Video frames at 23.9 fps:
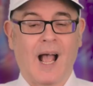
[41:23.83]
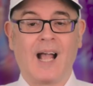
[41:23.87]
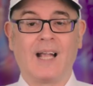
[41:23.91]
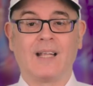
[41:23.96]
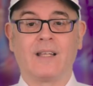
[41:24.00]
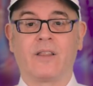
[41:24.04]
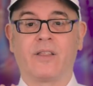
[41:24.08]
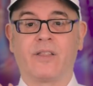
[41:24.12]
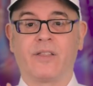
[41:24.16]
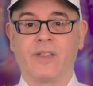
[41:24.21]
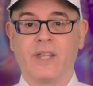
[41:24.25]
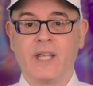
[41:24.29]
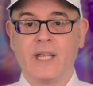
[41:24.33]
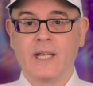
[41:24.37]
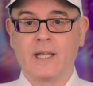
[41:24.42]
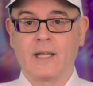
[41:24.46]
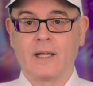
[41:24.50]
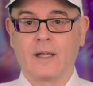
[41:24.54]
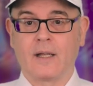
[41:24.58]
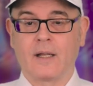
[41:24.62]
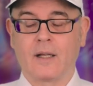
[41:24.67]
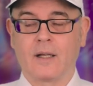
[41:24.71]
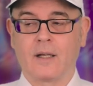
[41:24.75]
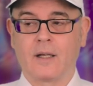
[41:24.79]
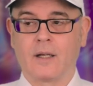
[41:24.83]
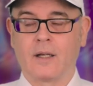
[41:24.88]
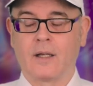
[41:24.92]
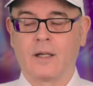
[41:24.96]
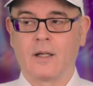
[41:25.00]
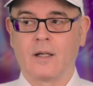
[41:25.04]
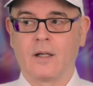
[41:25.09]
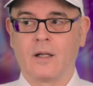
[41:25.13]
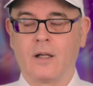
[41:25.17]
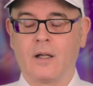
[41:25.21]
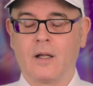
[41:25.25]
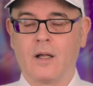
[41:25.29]
I think
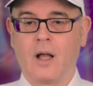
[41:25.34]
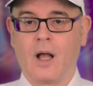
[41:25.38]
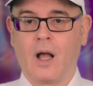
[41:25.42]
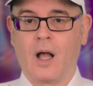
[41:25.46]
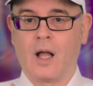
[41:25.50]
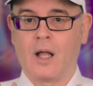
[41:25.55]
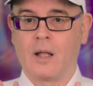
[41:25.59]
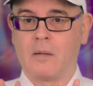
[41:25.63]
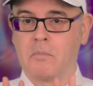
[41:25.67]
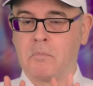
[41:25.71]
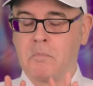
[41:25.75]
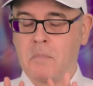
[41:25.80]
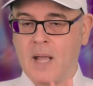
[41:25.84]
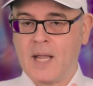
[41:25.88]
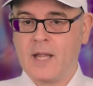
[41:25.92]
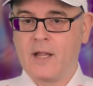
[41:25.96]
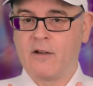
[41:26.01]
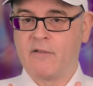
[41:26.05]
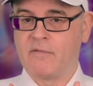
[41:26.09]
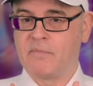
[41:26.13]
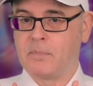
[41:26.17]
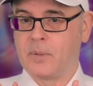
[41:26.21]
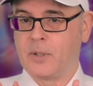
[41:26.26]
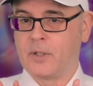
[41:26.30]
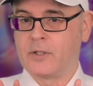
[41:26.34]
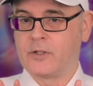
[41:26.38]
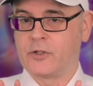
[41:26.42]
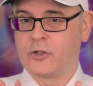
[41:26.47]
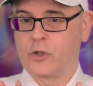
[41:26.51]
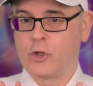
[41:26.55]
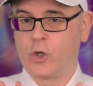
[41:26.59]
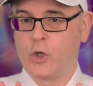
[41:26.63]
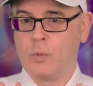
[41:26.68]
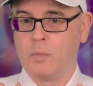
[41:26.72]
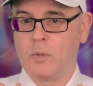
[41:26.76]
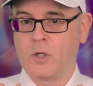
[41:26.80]
I may have put
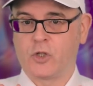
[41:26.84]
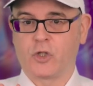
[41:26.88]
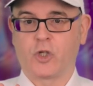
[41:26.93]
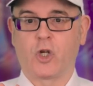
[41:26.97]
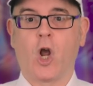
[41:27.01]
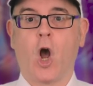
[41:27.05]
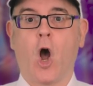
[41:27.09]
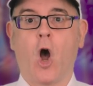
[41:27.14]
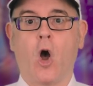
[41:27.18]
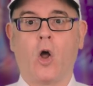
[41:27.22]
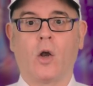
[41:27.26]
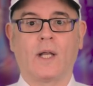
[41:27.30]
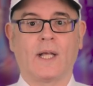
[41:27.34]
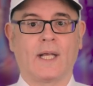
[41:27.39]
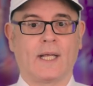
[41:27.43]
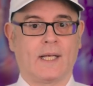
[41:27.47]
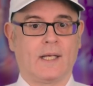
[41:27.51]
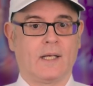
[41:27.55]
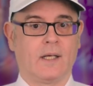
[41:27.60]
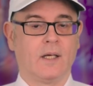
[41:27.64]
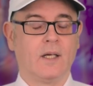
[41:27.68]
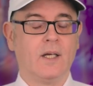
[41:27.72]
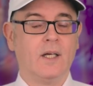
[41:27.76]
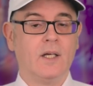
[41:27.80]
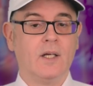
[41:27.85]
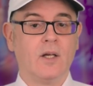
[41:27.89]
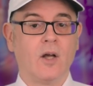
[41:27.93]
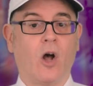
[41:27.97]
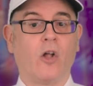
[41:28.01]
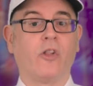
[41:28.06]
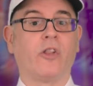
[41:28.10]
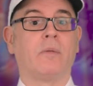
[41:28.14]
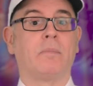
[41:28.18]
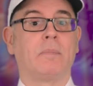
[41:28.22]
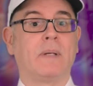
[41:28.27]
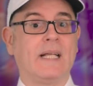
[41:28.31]
too much garlic
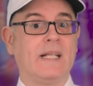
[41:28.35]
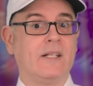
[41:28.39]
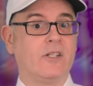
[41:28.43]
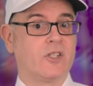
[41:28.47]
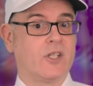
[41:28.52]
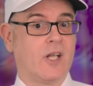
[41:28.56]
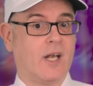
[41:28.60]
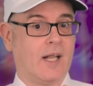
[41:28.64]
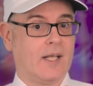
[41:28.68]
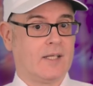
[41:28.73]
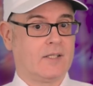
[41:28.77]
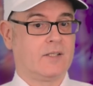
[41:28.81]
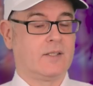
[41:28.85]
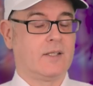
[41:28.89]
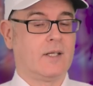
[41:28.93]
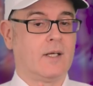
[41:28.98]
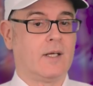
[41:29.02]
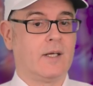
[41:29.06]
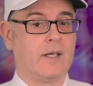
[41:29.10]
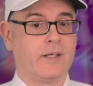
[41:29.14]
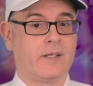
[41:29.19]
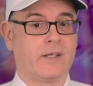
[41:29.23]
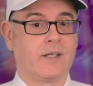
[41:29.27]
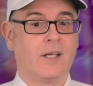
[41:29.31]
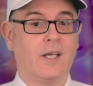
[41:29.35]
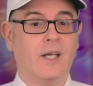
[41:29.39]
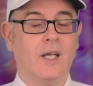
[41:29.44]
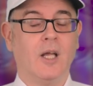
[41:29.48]
on the pizza last night